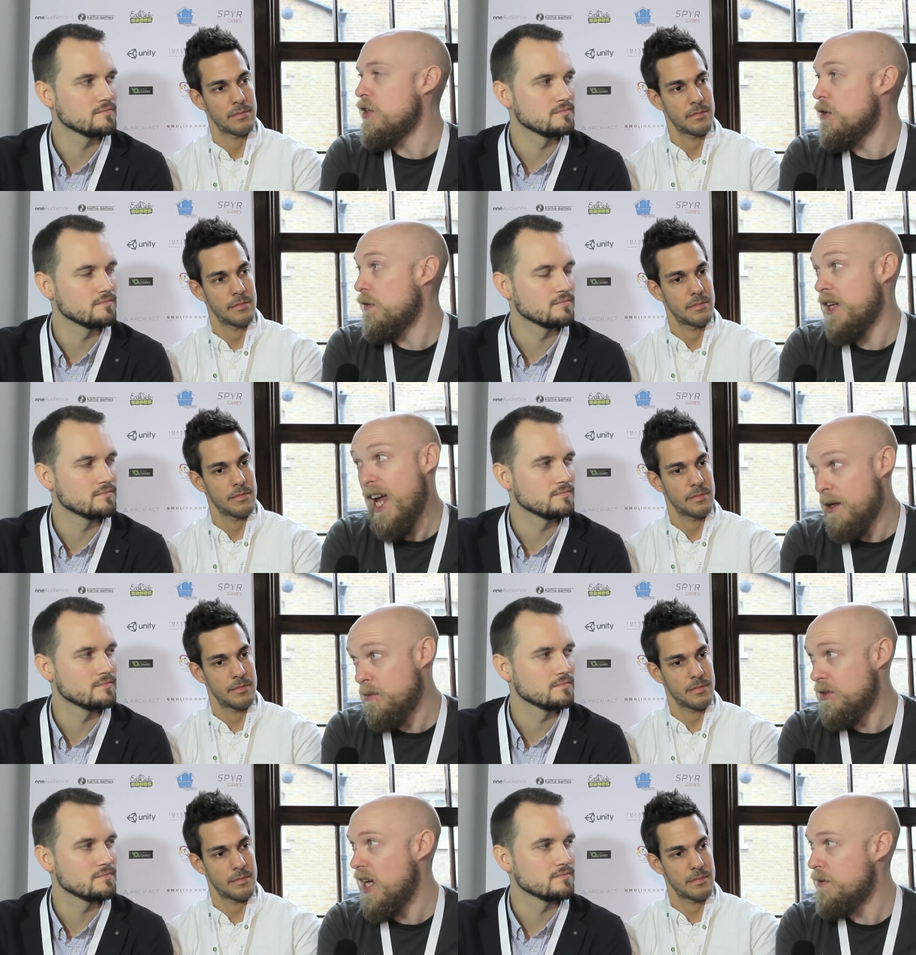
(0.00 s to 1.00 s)
Speaker 1: new for
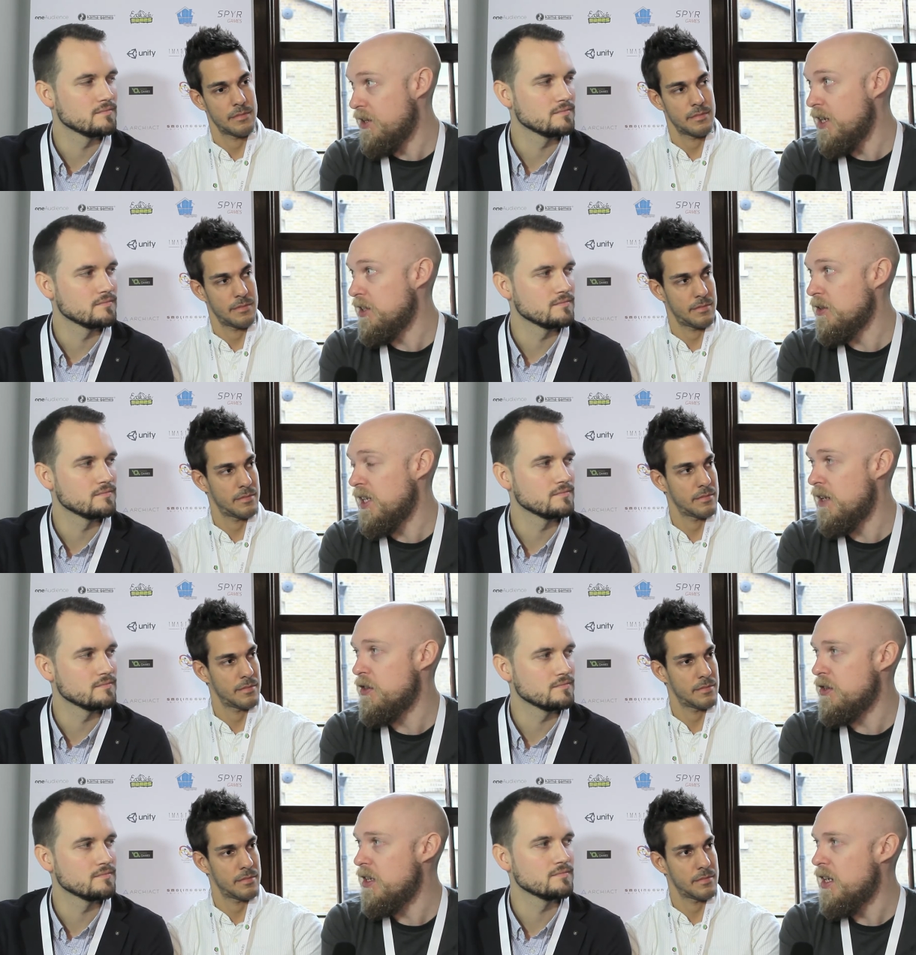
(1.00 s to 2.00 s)
games, advertising on
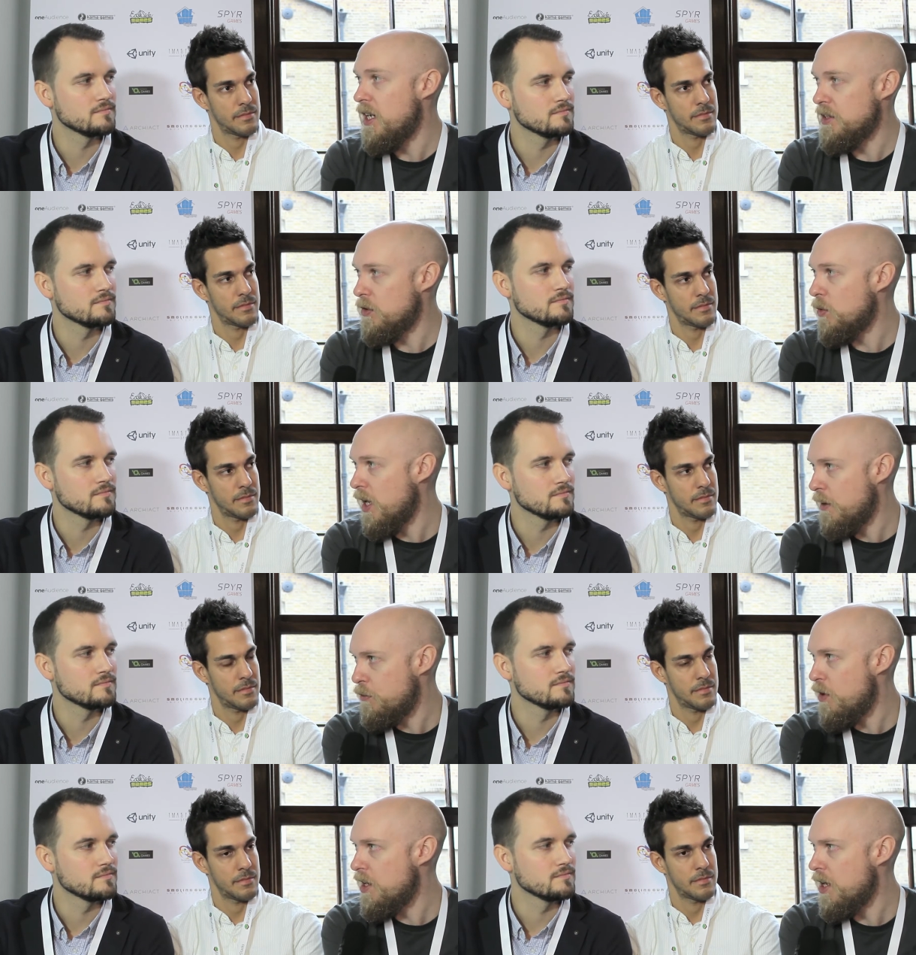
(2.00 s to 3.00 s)
television, has it all kind of
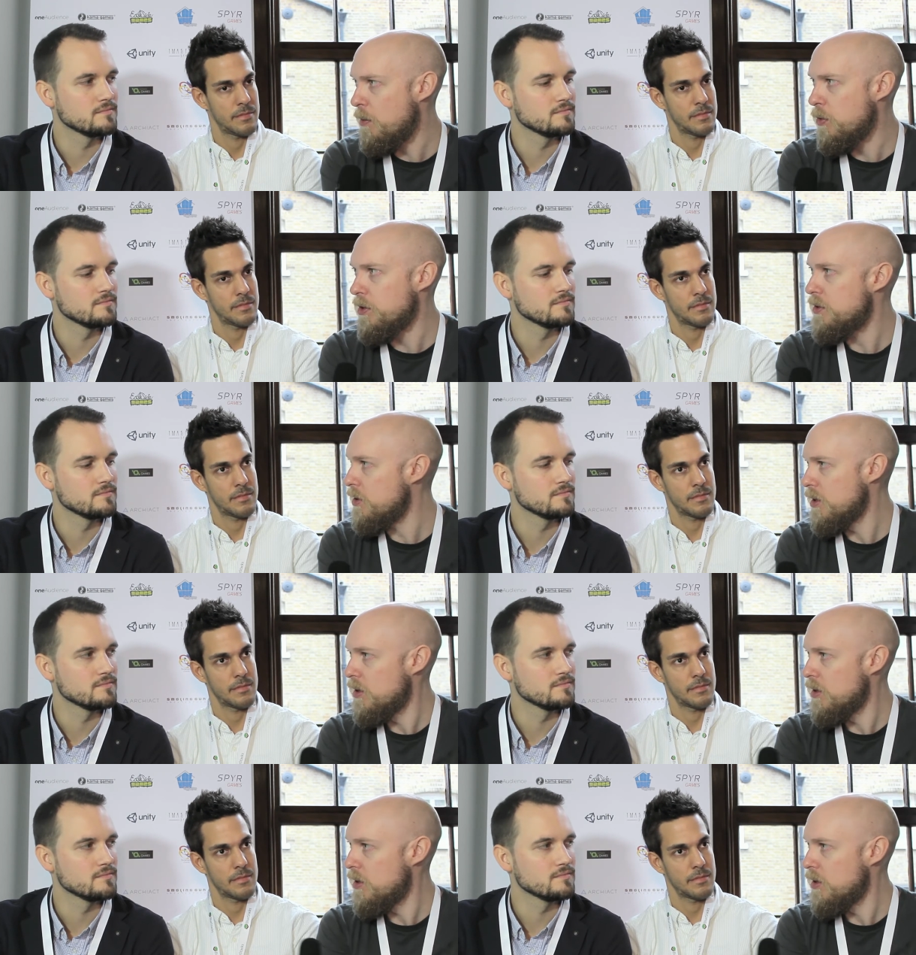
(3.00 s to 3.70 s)
trended upwards?